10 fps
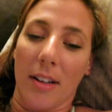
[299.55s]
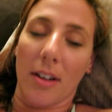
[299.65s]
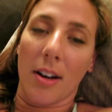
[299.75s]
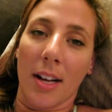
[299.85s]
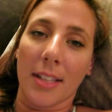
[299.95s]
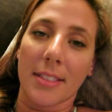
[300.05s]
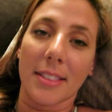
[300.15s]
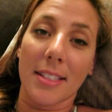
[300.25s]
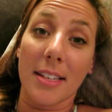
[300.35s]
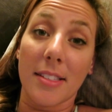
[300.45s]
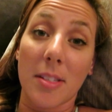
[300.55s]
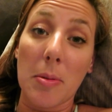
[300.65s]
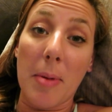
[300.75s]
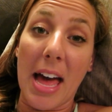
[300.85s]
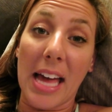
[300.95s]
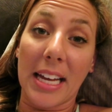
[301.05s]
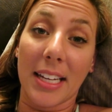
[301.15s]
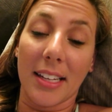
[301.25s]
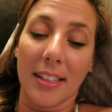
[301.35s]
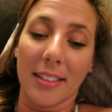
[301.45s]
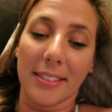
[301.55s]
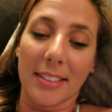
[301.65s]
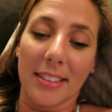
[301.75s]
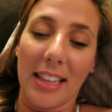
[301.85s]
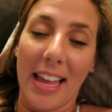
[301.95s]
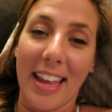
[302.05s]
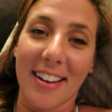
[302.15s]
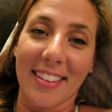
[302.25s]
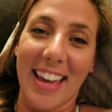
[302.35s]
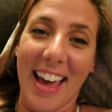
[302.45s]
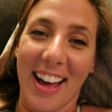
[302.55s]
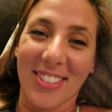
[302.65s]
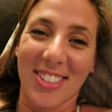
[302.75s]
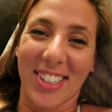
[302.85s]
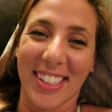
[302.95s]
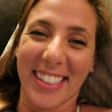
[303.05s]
it's nice to be back laying on the couch.